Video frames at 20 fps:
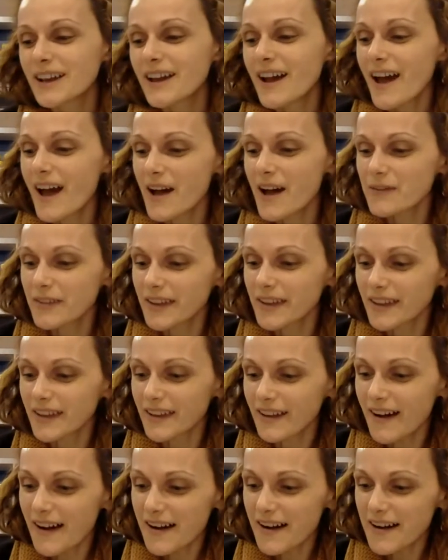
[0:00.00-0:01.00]

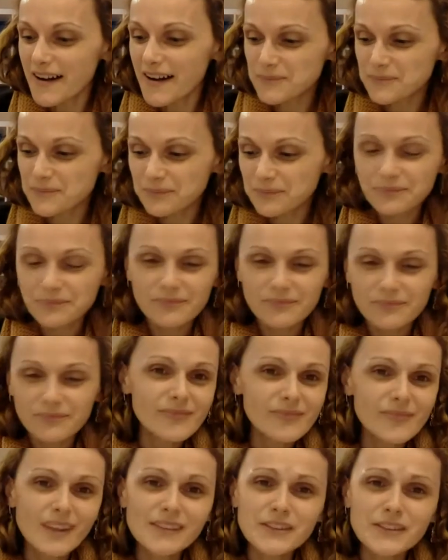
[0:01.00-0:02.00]
having
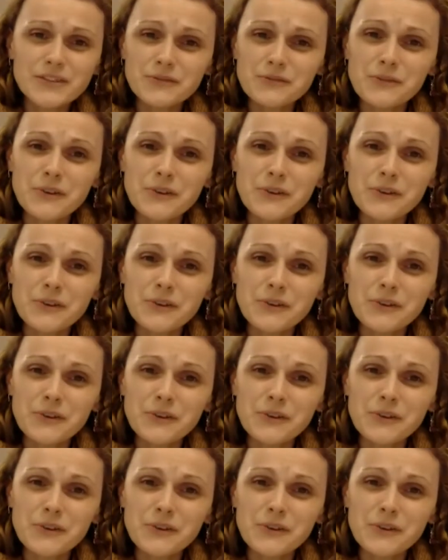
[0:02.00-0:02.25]
this